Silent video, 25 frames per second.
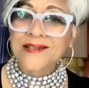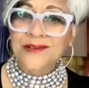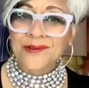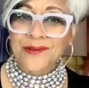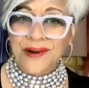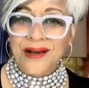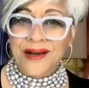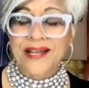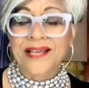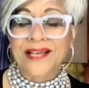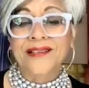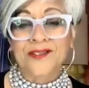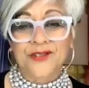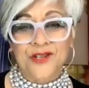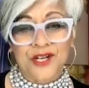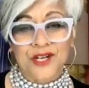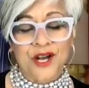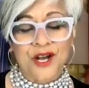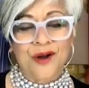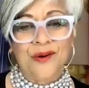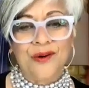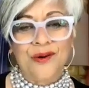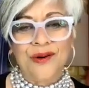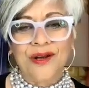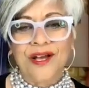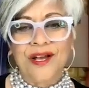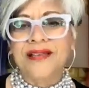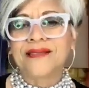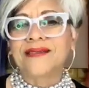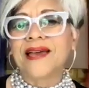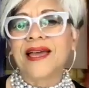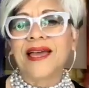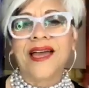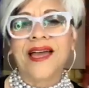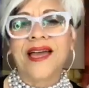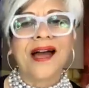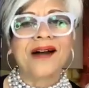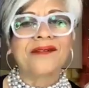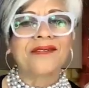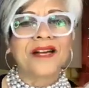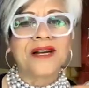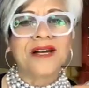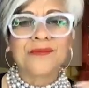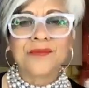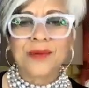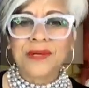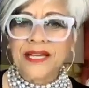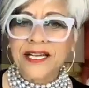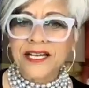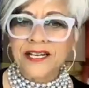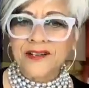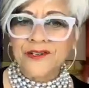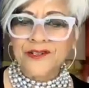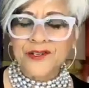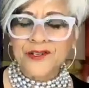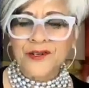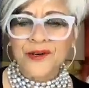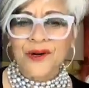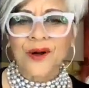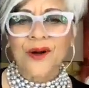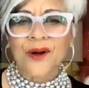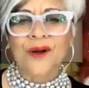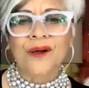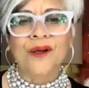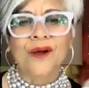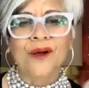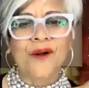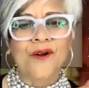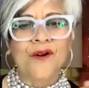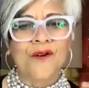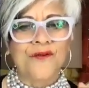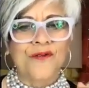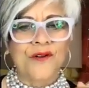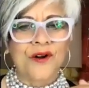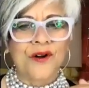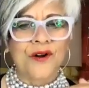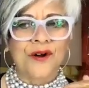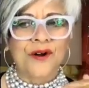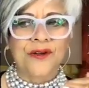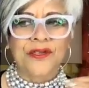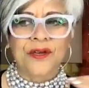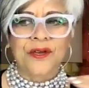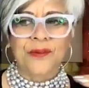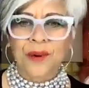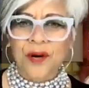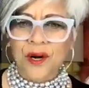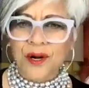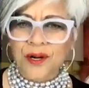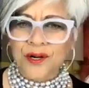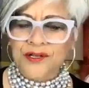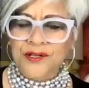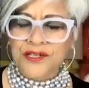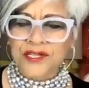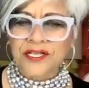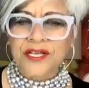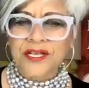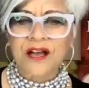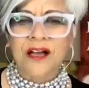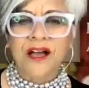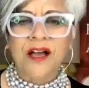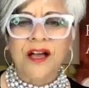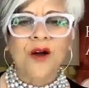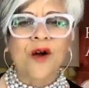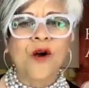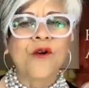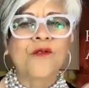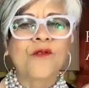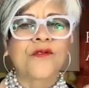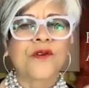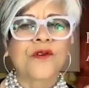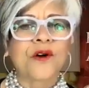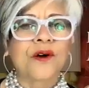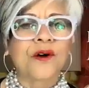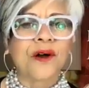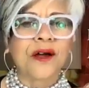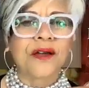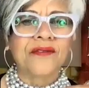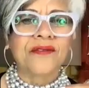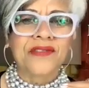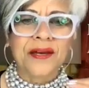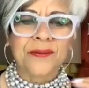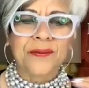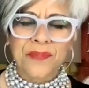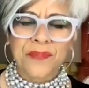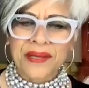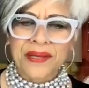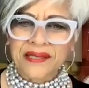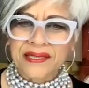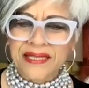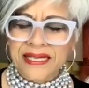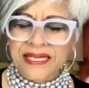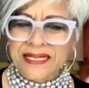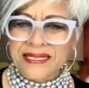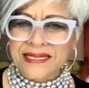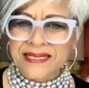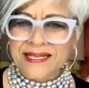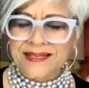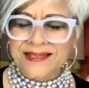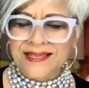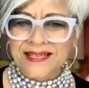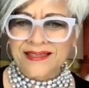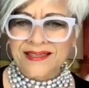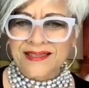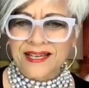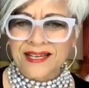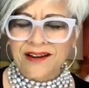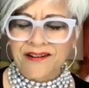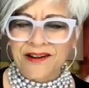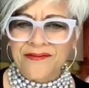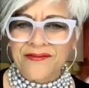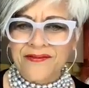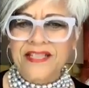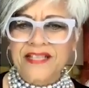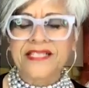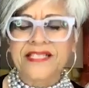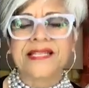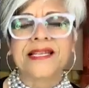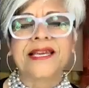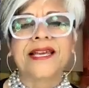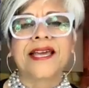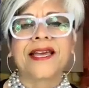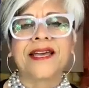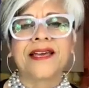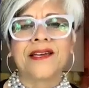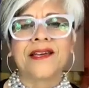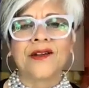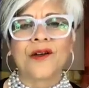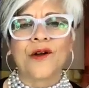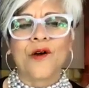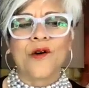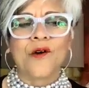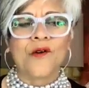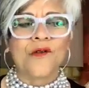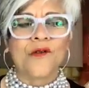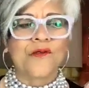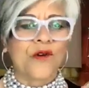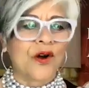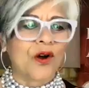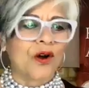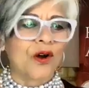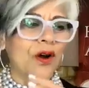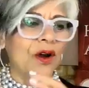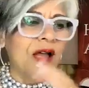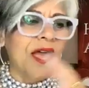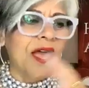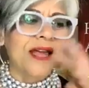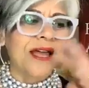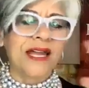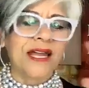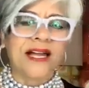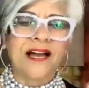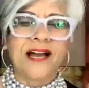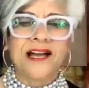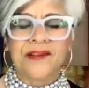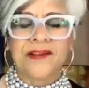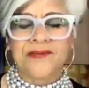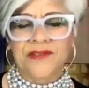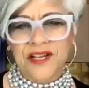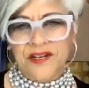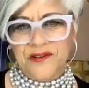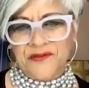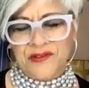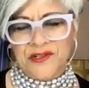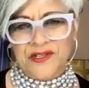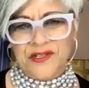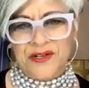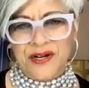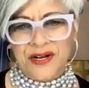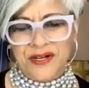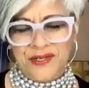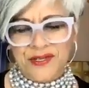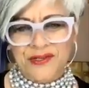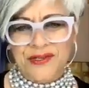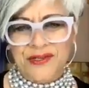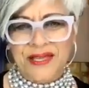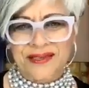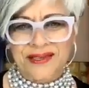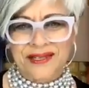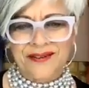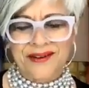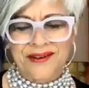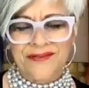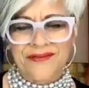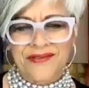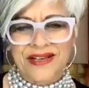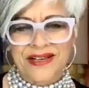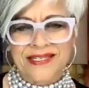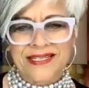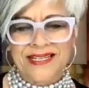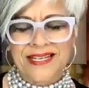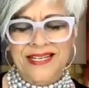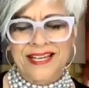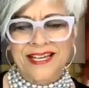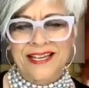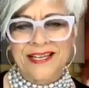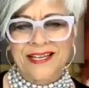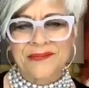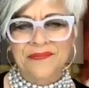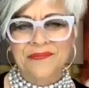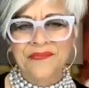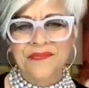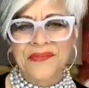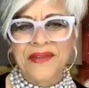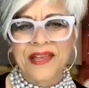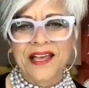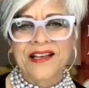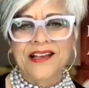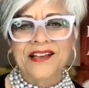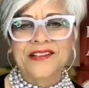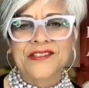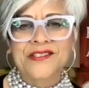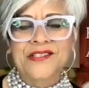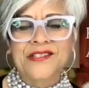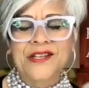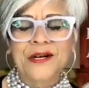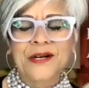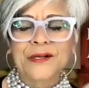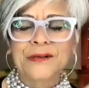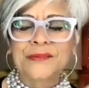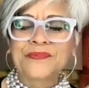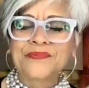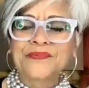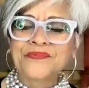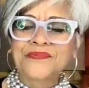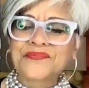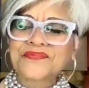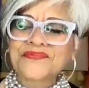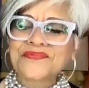are running the show. They have complete control over the purse, over the buildings that they are investing in, over any kind of infrastructure that they're investing in. So